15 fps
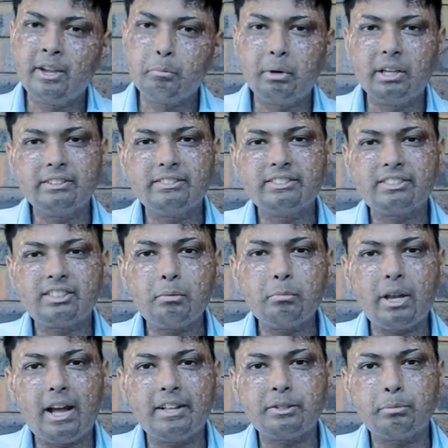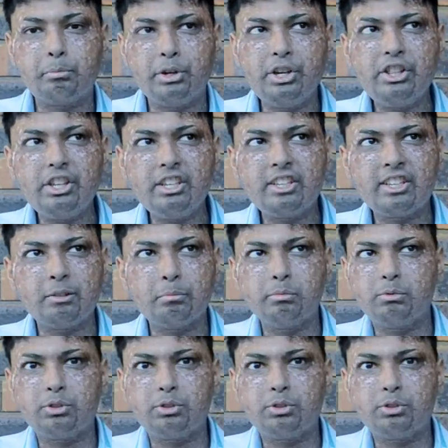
but some nights breathing can